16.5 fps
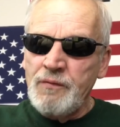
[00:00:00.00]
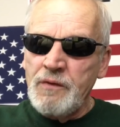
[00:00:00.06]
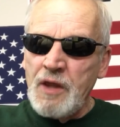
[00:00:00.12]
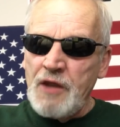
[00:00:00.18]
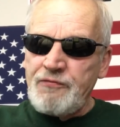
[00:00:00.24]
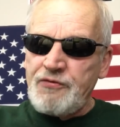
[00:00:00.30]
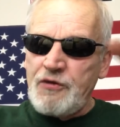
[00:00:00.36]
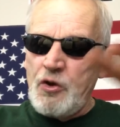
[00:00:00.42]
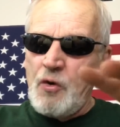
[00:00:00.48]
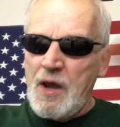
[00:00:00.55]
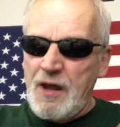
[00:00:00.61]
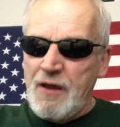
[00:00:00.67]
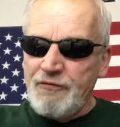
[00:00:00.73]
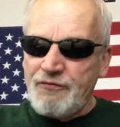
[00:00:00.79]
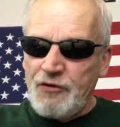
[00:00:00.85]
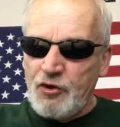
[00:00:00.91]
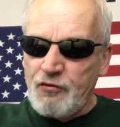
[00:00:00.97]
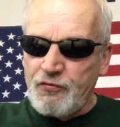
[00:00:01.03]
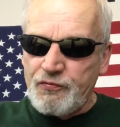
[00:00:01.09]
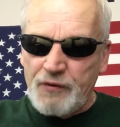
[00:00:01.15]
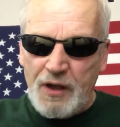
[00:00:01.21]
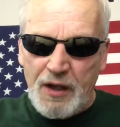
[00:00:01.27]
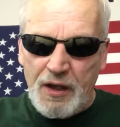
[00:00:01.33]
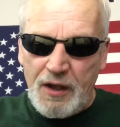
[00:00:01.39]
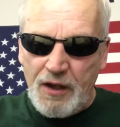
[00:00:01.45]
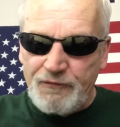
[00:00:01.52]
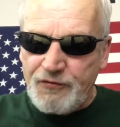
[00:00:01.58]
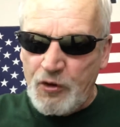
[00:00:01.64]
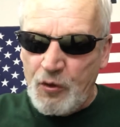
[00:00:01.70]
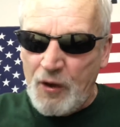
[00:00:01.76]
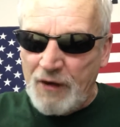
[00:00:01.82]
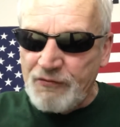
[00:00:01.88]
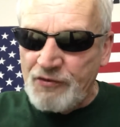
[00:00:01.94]
If you
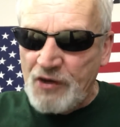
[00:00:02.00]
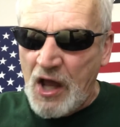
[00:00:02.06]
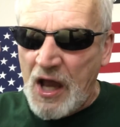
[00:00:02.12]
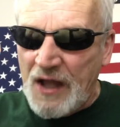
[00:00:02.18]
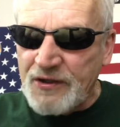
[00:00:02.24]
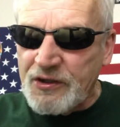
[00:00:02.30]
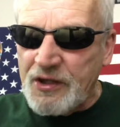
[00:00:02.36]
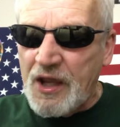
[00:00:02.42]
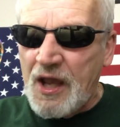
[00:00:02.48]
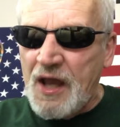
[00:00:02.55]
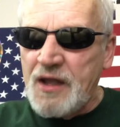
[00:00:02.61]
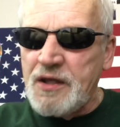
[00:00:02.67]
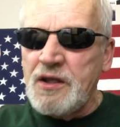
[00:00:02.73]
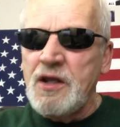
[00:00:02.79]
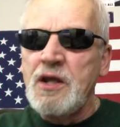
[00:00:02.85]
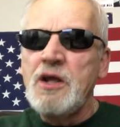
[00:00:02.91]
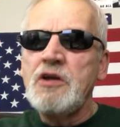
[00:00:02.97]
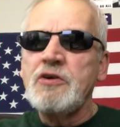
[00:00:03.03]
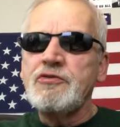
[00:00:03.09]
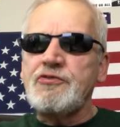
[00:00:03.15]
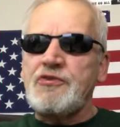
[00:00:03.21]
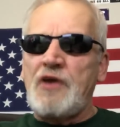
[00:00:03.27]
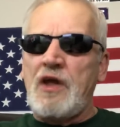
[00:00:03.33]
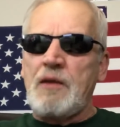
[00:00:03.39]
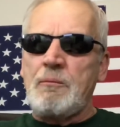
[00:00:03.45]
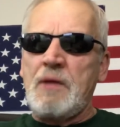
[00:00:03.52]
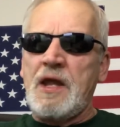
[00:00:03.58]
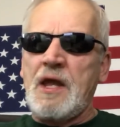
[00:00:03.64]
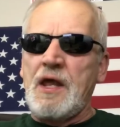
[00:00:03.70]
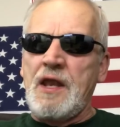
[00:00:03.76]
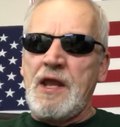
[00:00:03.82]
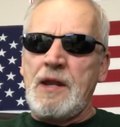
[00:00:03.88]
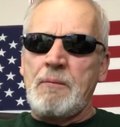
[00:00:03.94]
have not yet sent me
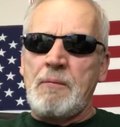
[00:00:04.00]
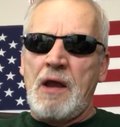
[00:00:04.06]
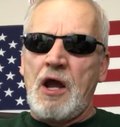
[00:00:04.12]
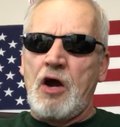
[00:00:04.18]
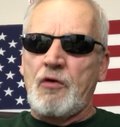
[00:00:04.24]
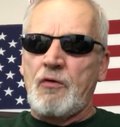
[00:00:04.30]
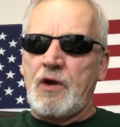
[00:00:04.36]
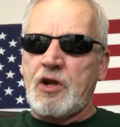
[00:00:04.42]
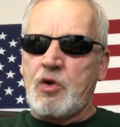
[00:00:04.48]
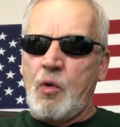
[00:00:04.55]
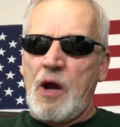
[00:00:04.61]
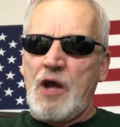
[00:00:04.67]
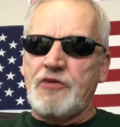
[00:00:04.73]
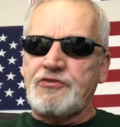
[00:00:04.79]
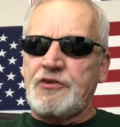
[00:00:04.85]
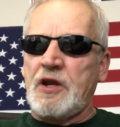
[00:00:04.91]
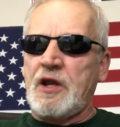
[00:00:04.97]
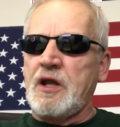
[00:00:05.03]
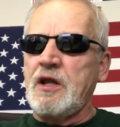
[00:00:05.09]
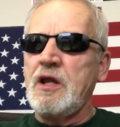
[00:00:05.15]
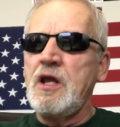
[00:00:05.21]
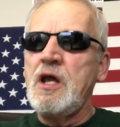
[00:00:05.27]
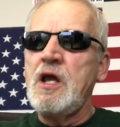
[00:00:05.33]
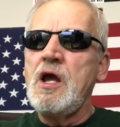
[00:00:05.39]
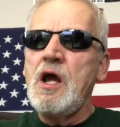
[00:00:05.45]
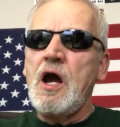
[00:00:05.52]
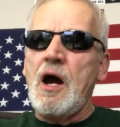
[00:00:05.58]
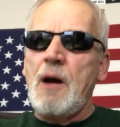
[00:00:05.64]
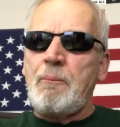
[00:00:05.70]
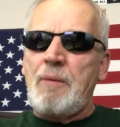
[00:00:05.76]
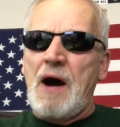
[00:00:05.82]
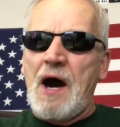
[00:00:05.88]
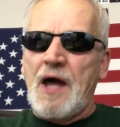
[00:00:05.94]
email requesting a
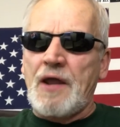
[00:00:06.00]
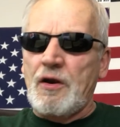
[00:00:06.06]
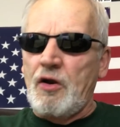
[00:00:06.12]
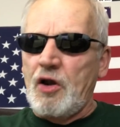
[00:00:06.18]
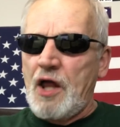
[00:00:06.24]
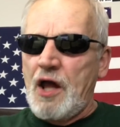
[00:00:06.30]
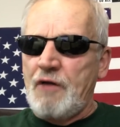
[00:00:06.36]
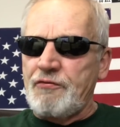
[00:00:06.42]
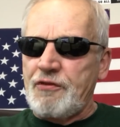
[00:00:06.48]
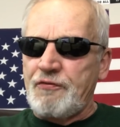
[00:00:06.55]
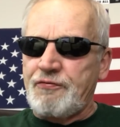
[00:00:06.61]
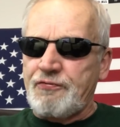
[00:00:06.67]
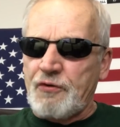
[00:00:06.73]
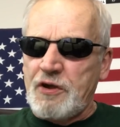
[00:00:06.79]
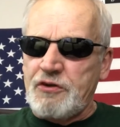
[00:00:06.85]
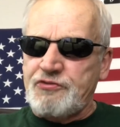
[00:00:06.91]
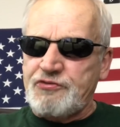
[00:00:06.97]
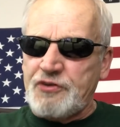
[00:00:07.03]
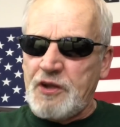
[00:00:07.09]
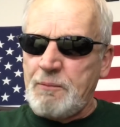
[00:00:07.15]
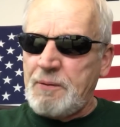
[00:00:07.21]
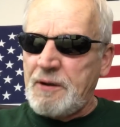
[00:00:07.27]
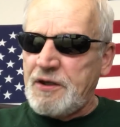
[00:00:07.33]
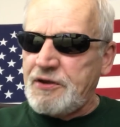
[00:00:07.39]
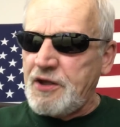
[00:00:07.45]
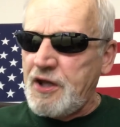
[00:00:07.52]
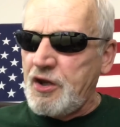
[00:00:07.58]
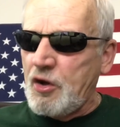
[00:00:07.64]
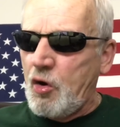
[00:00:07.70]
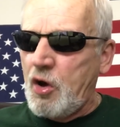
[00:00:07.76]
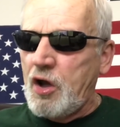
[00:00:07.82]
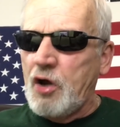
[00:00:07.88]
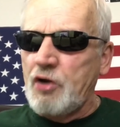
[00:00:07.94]
bottle of the free CBD
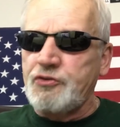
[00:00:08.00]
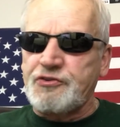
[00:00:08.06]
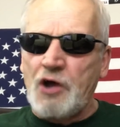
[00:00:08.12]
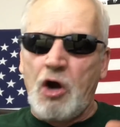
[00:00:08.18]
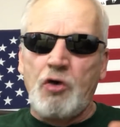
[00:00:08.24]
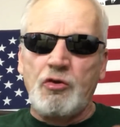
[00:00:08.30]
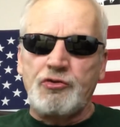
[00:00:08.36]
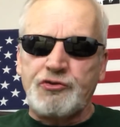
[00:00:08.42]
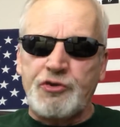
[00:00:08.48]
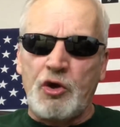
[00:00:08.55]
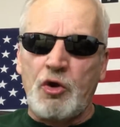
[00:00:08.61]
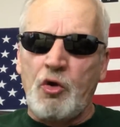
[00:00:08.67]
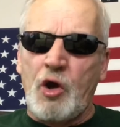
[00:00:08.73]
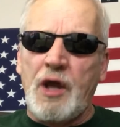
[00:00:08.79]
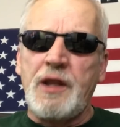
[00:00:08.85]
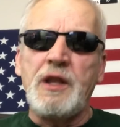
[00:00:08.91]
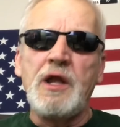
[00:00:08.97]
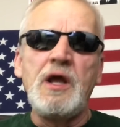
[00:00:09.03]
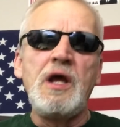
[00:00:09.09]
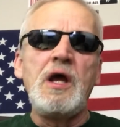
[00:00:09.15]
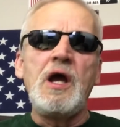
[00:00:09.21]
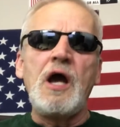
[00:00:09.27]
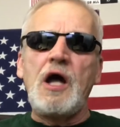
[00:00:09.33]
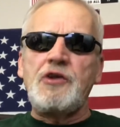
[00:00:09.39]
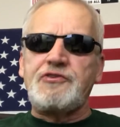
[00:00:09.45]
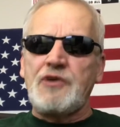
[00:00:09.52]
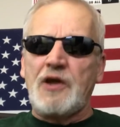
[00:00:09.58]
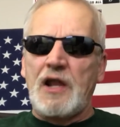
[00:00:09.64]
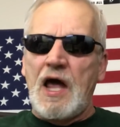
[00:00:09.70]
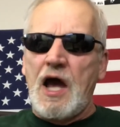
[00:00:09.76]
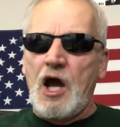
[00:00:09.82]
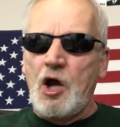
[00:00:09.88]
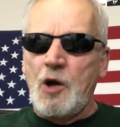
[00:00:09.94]
oil, don't do it until
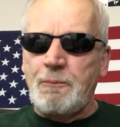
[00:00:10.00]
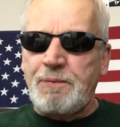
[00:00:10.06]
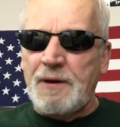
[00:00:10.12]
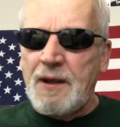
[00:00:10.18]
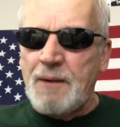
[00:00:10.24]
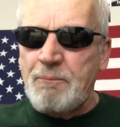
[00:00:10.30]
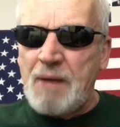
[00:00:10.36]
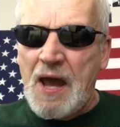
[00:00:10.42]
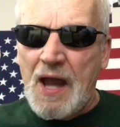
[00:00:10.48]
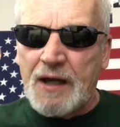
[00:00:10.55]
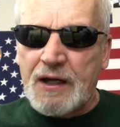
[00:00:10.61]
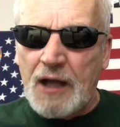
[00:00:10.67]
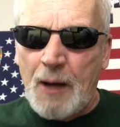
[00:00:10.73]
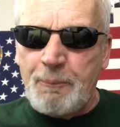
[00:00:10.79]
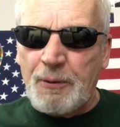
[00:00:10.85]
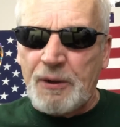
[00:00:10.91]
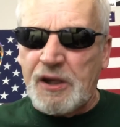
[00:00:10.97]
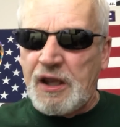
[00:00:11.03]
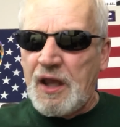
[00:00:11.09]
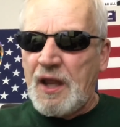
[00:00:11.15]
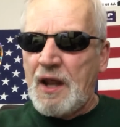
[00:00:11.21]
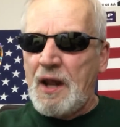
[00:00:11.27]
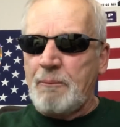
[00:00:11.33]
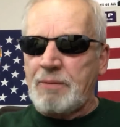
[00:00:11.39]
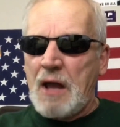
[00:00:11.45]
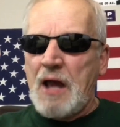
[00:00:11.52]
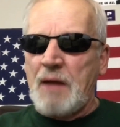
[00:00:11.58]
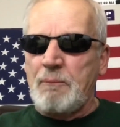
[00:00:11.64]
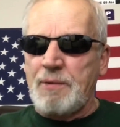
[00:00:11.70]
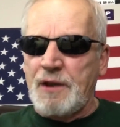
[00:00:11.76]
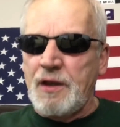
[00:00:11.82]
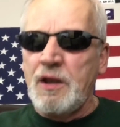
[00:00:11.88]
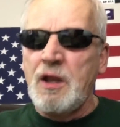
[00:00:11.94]
I open it back up again. I've
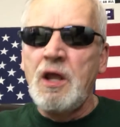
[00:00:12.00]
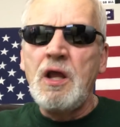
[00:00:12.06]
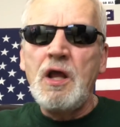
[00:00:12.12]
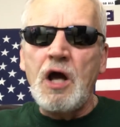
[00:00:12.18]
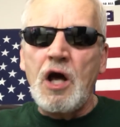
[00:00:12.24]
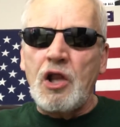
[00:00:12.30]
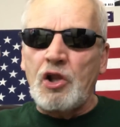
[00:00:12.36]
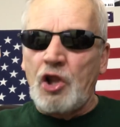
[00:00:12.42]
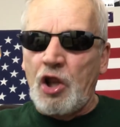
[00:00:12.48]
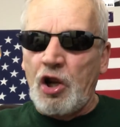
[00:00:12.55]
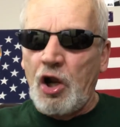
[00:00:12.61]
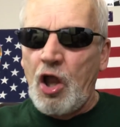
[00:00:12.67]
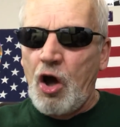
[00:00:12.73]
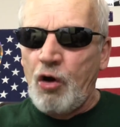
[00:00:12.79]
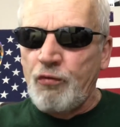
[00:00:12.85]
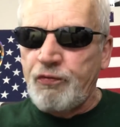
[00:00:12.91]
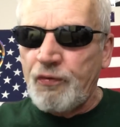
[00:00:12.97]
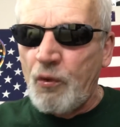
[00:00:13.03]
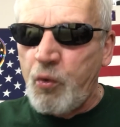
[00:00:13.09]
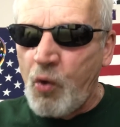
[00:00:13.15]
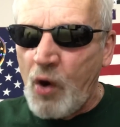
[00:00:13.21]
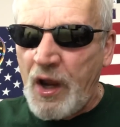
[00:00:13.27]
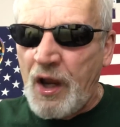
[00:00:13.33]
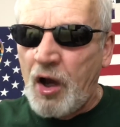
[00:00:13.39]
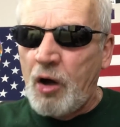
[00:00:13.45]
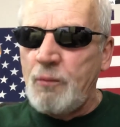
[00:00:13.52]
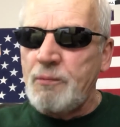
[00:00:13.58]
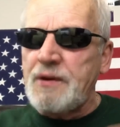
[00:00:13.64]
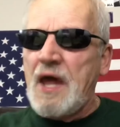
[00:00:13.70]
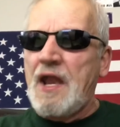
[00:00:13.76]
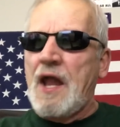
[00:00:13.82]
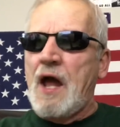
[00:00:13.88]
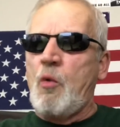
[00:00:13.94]
been a little overwhelmed,
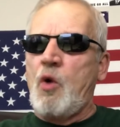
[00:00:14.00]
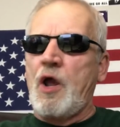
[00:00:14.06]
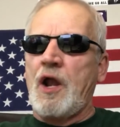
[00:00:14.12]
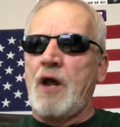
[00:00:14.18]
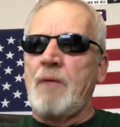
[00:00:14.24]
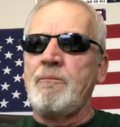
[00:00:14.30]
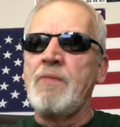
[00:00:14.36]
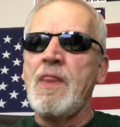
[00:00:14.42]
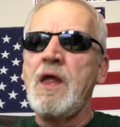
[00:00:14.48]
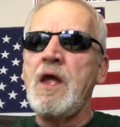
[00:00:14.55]
and I want to